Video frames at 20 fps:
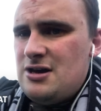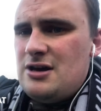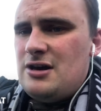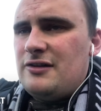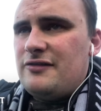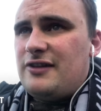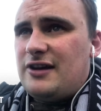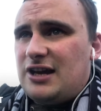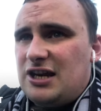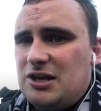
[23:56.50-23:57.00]

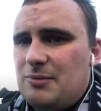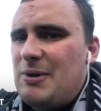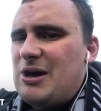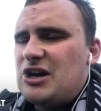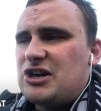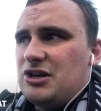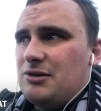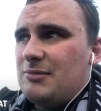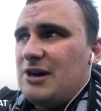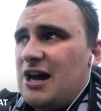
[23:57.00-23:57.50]
thing in the back of
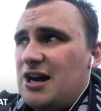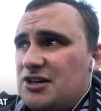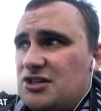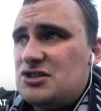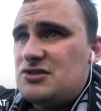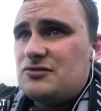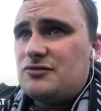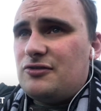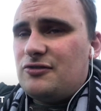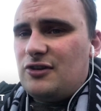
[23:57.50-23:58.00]
your mind
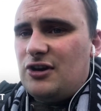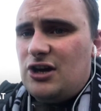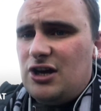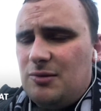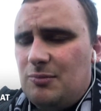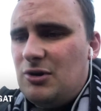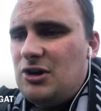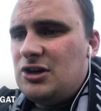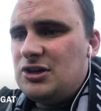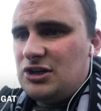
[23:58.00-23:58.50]
of
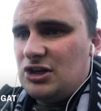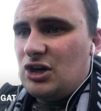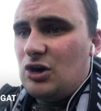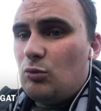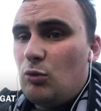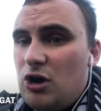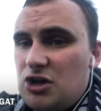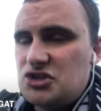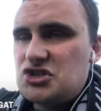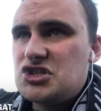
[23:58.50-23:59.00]
um, you know
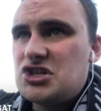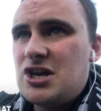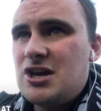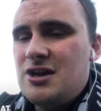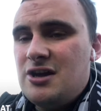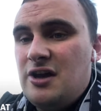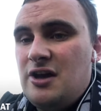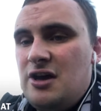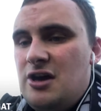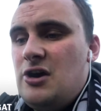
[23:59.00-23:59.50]
what's
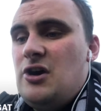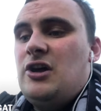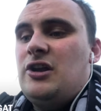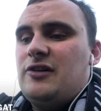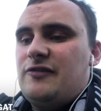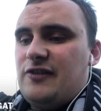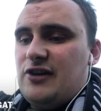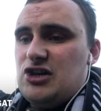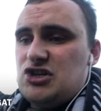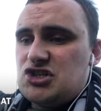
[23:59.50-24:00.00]
the
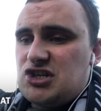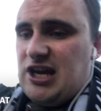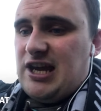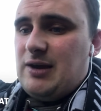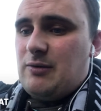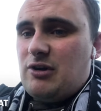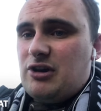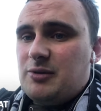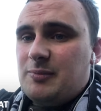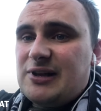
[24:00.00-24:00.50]
first game
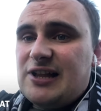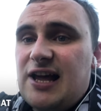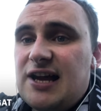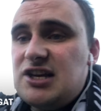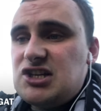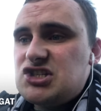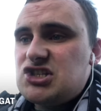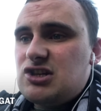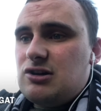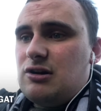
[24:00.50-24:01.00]
going to be like.
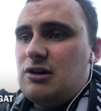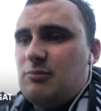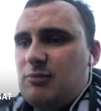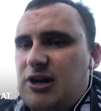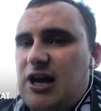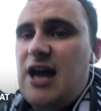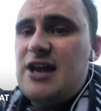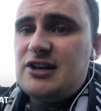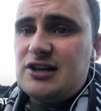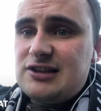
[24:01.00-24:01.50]
So I'm
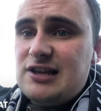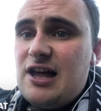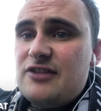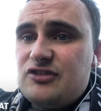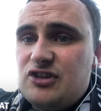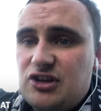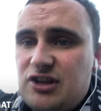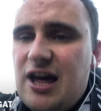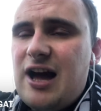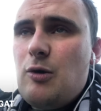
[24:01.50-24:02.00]
kind of glad
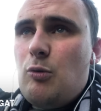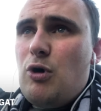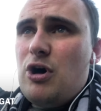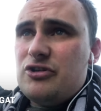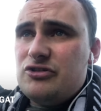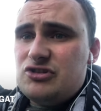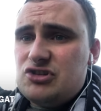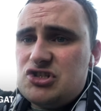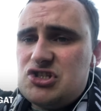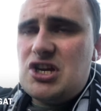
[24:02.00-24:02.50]
that that
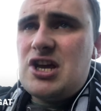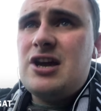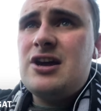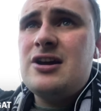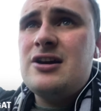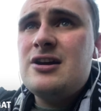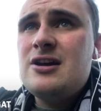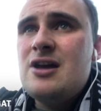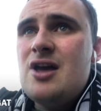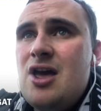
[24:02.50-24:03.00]
one's
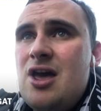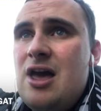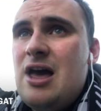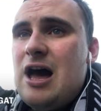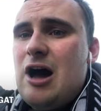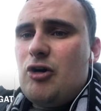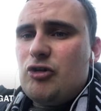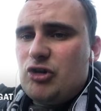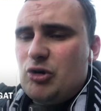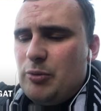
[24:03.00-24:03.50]

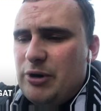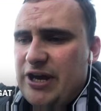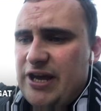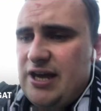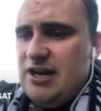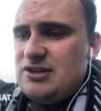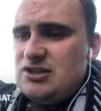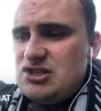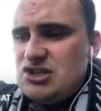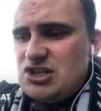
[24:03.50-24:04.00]
out the way,
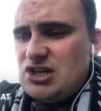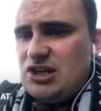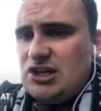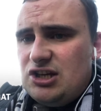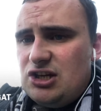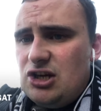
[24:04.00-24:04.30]
and uh, you